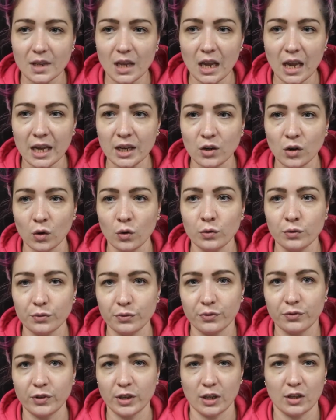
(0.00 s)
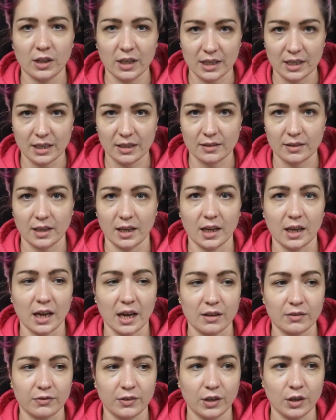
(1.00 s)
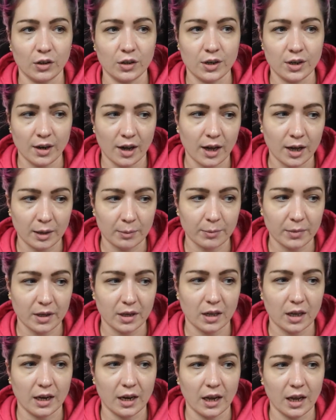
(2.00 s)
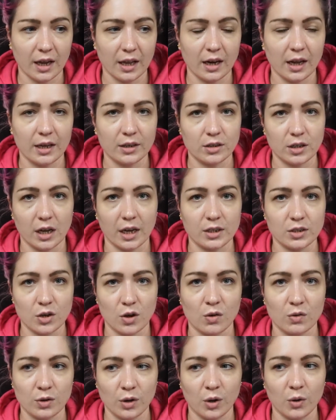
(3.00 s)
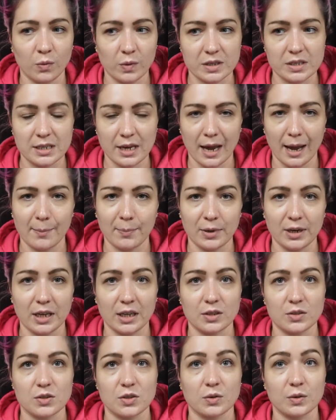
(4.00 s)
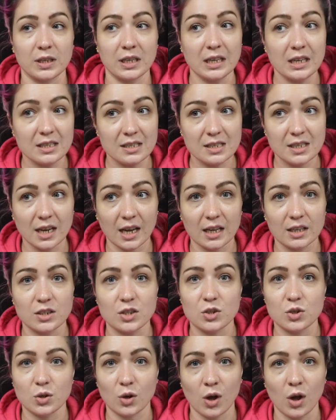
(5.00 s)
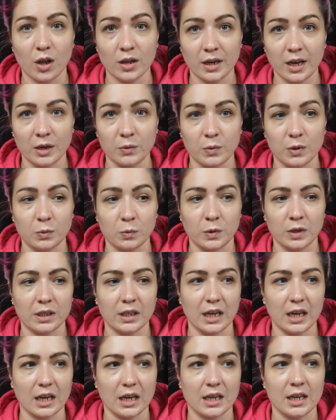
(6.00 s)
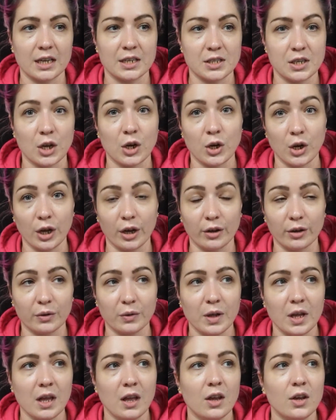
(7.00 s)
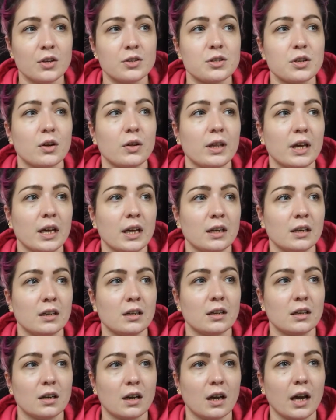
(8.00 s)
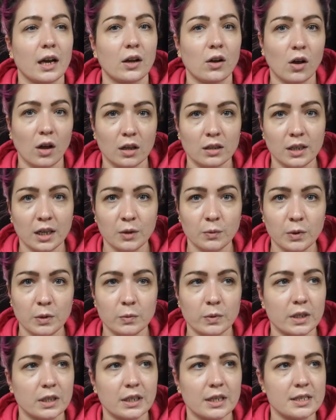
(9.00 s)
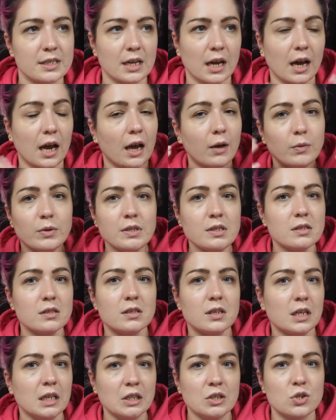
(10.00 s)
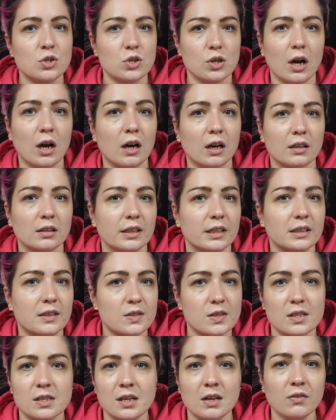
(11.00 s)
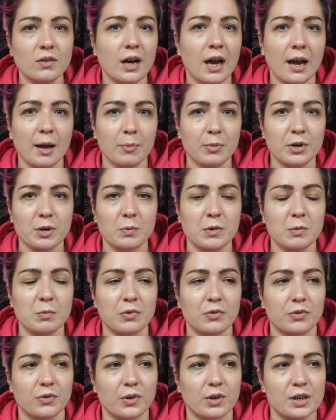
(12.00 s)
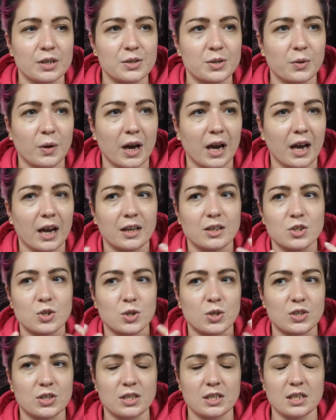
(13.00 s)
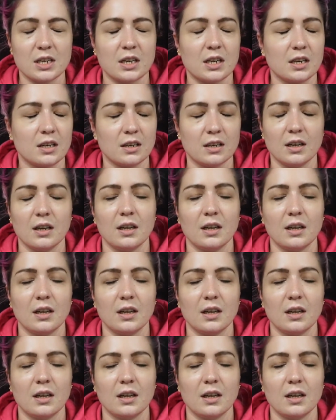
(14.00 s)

I don't feel anything. I feel numb, and I don't know what's happening. So he said, did you call 911 yet? And I said, no. So then I called 911 because I was in shock. This has never happened to me before, so I just didn't,